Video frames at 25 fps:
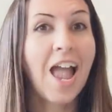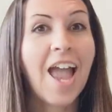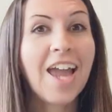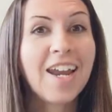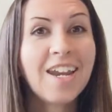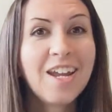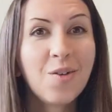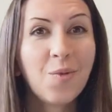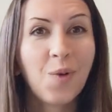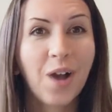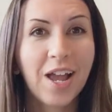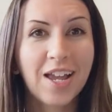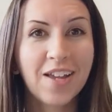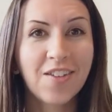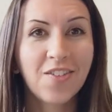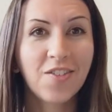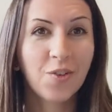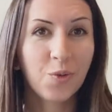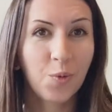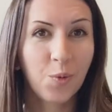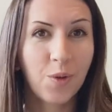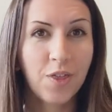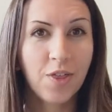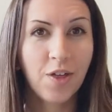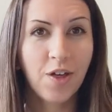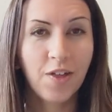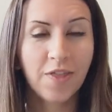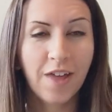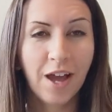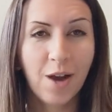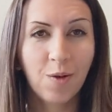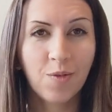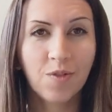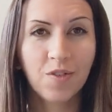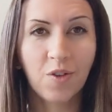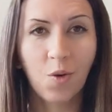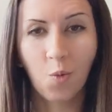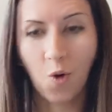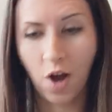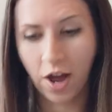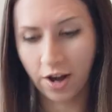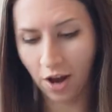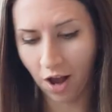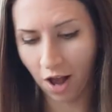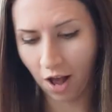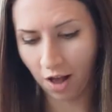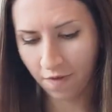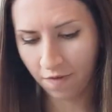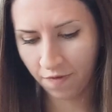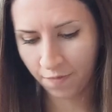Anyway, so we thought that was a one
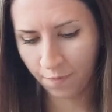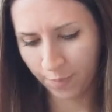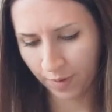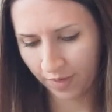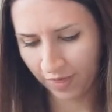off,